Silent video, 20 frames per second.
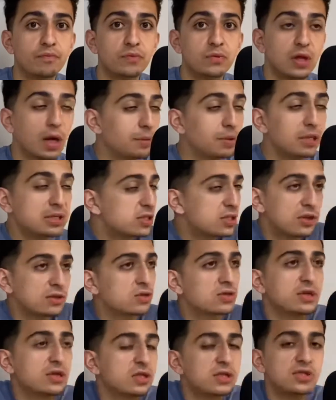I mean,
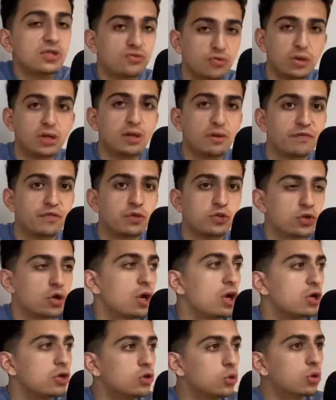seriously, this is really the future.
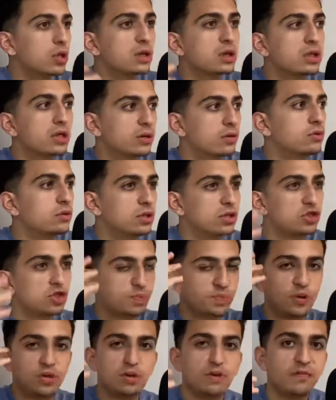You could literally
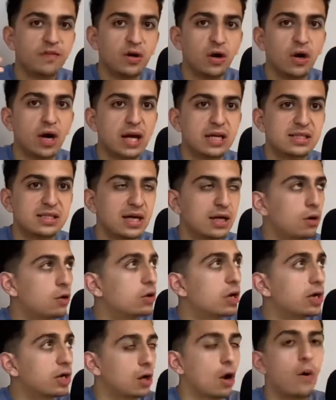just put the VR headset
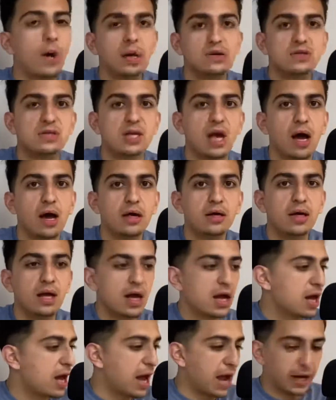on and go outside
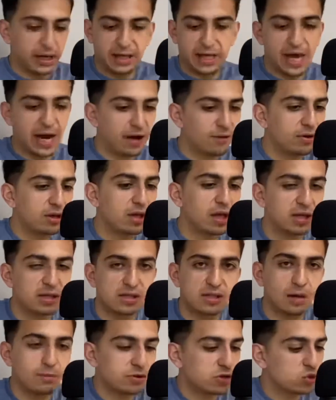and carry, like,
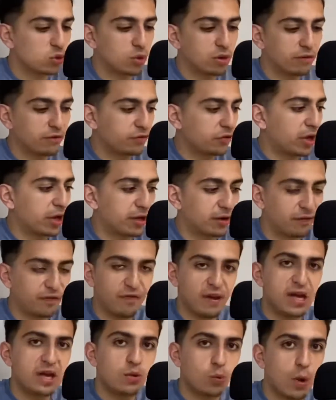some sort of, like,
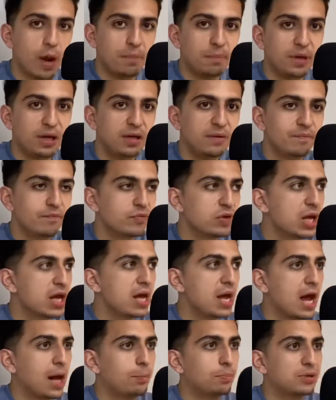fake weapon
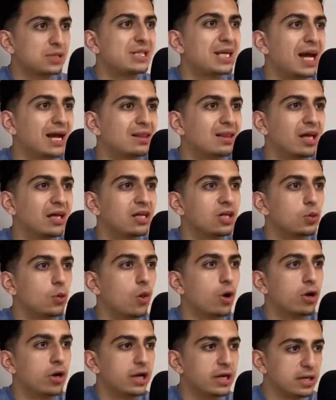and pretend like you
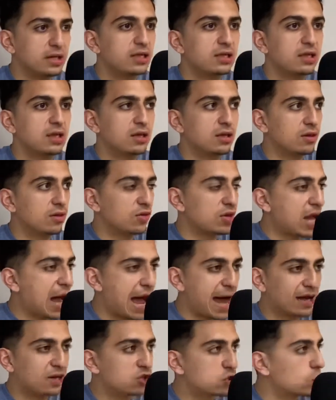are in the
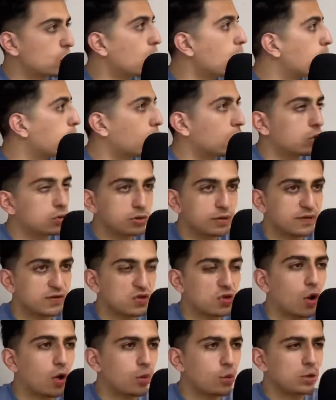actual world of
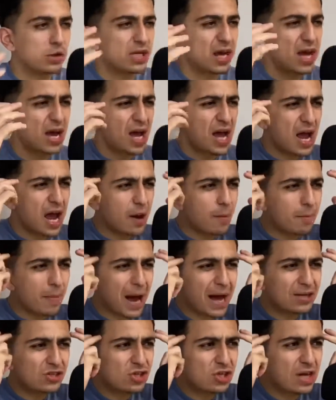Star Wars.
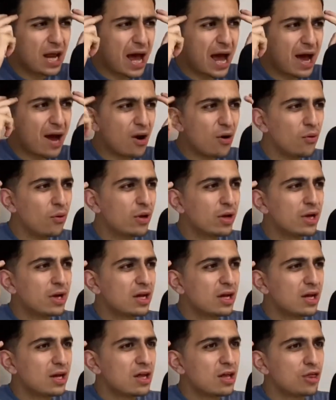Imagine how
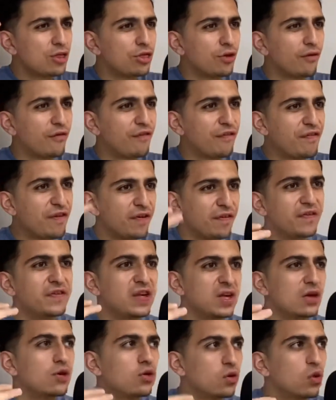the
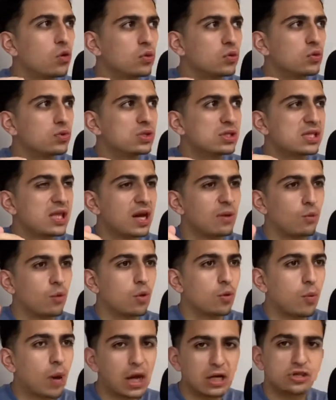50-year-olds that
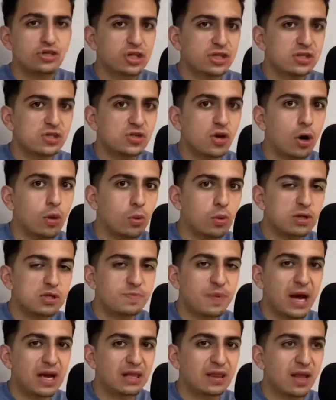were watching Star Wars
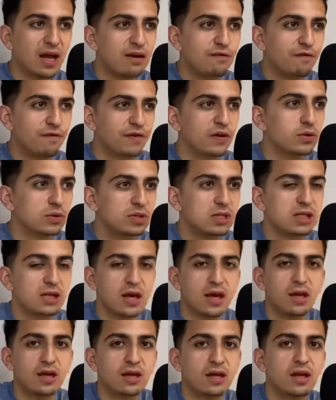back then feel
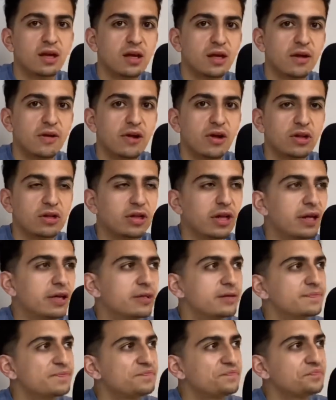today.
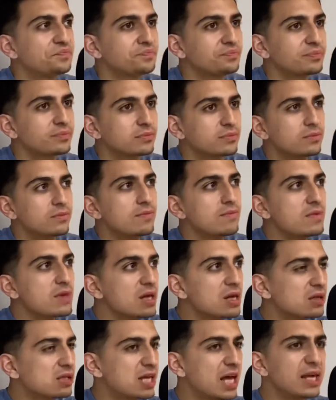Like,
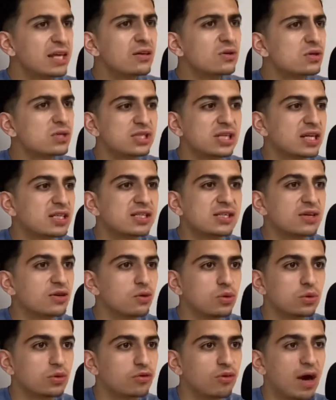take your
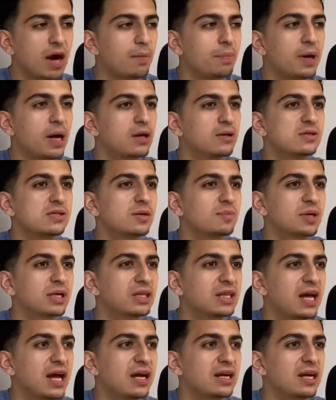60-year-old grandpa or something
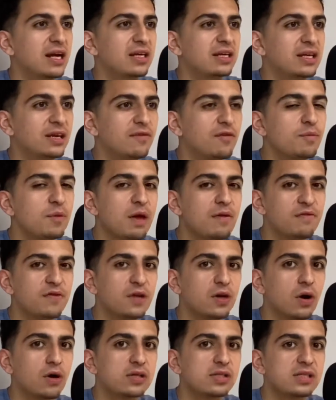like that and give him that
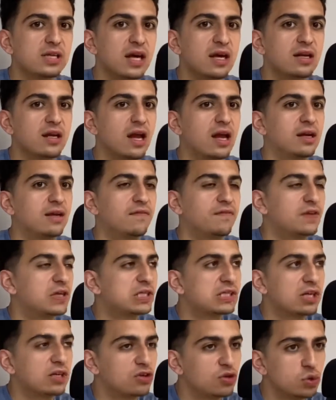VR set, and if
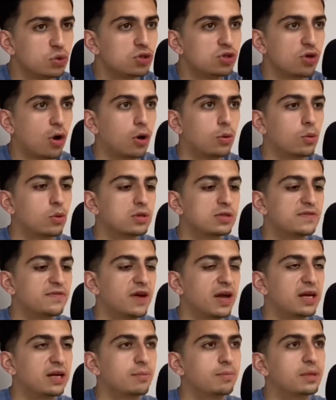he's a huge Star Wars
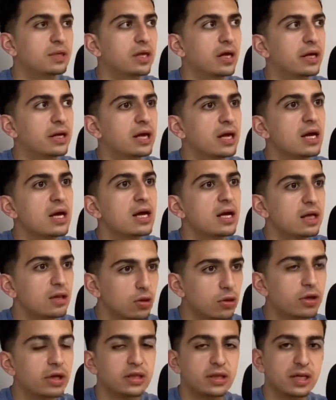fan, and be like,
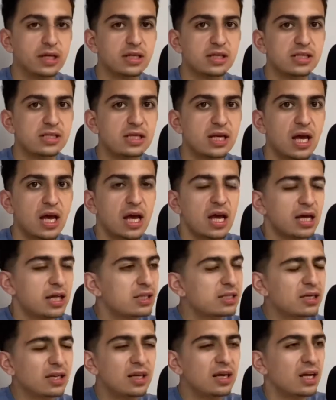look at this. He
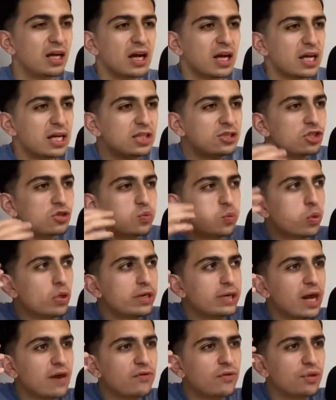just would
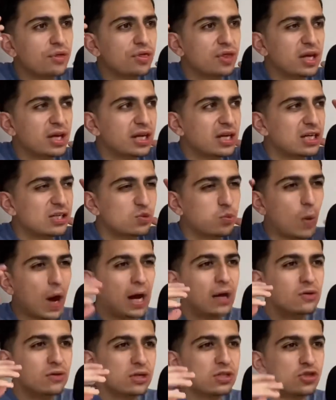never think in his
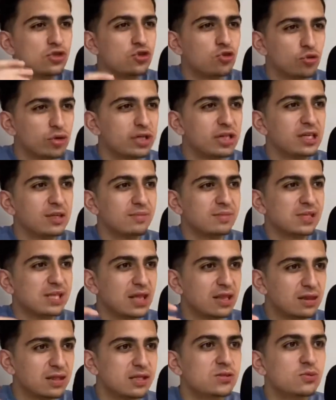wildest dreams
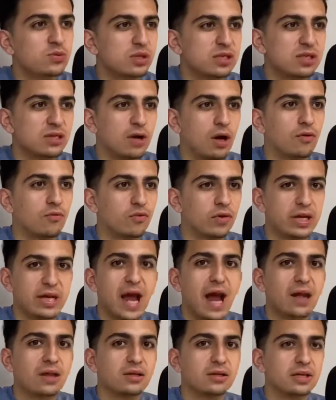that this was a
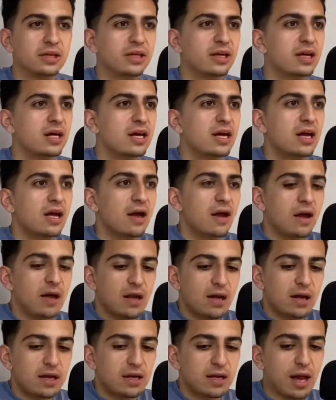reality.
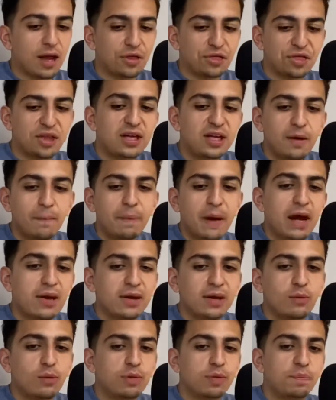Now think about
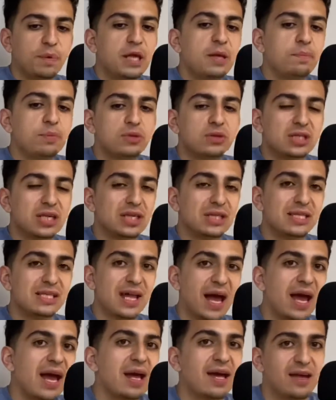it with people
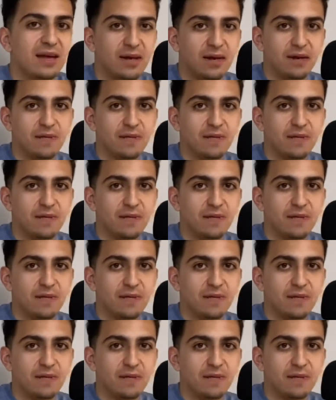today.